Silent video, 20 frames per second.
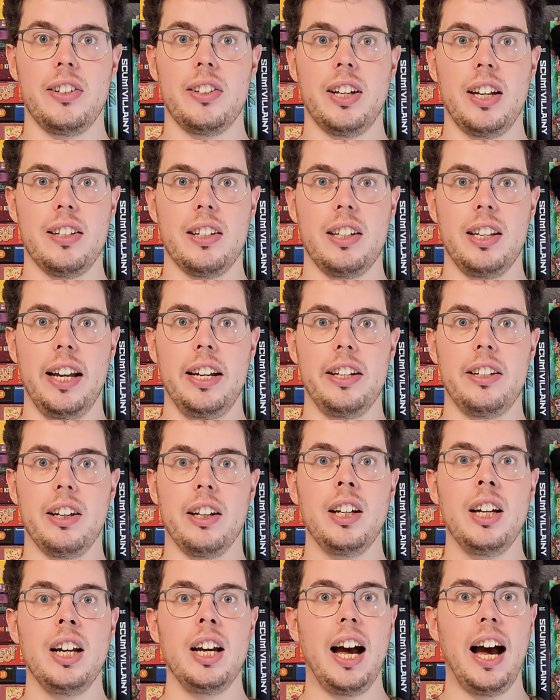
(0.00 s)
days later,
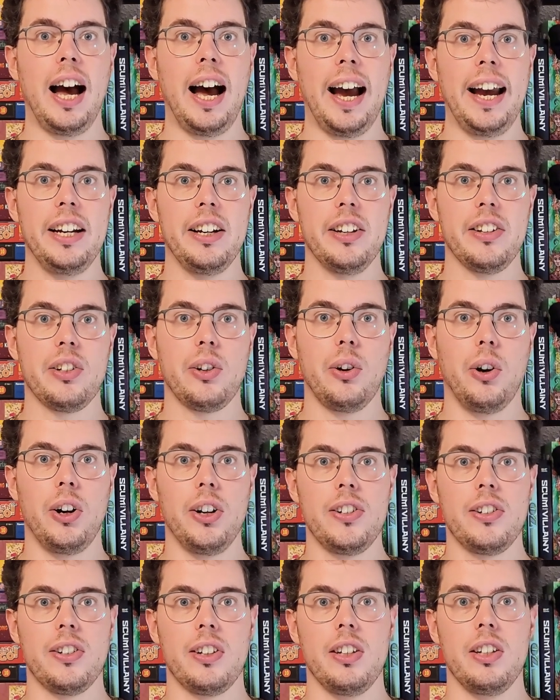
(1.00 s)
Highness
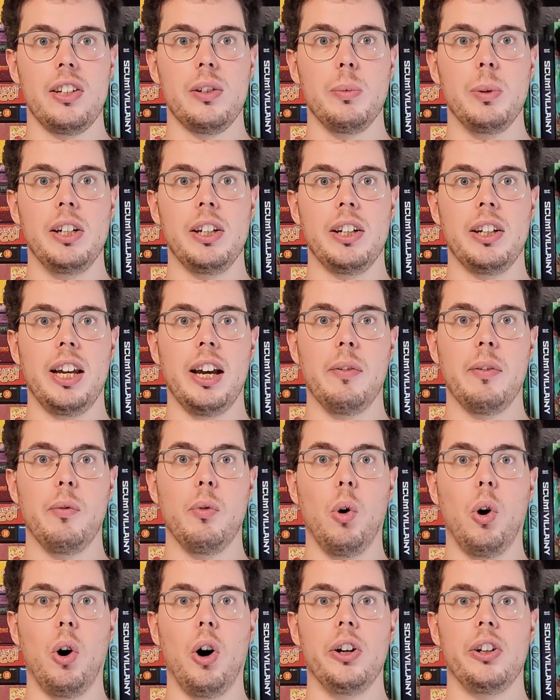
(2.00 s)
Constance will declare
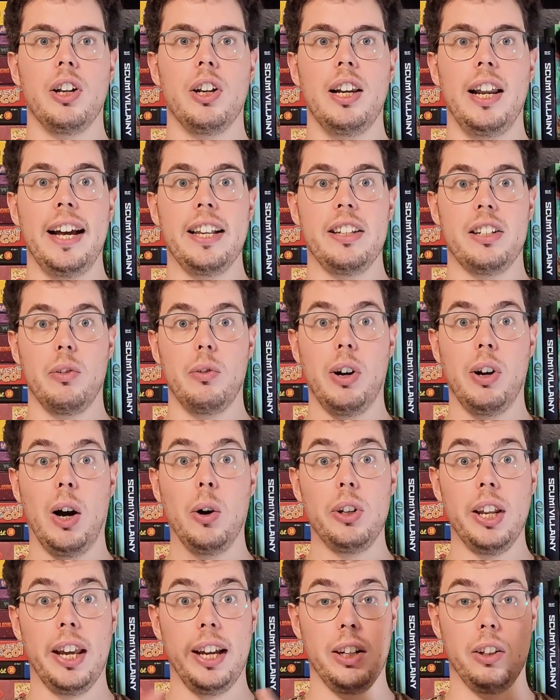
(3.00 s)
war on the lands
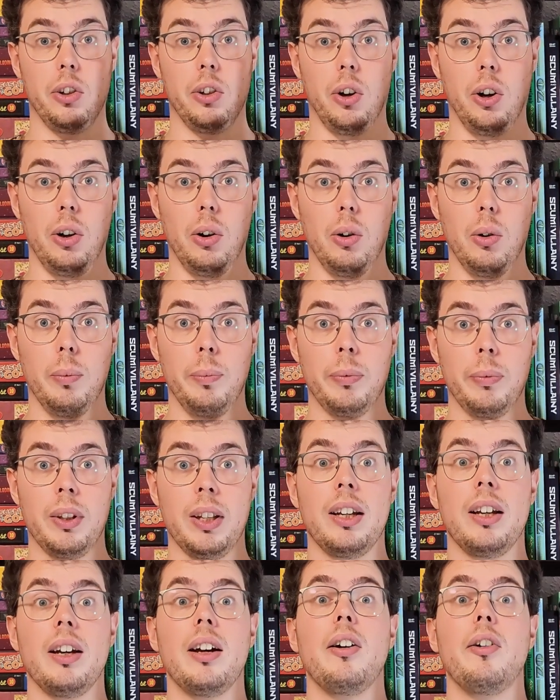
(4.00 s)
around Hecate Hollow.
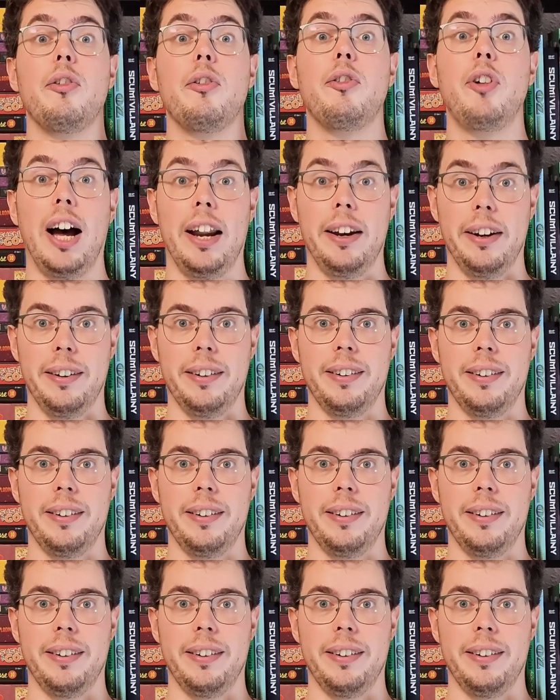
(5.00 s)
Fun.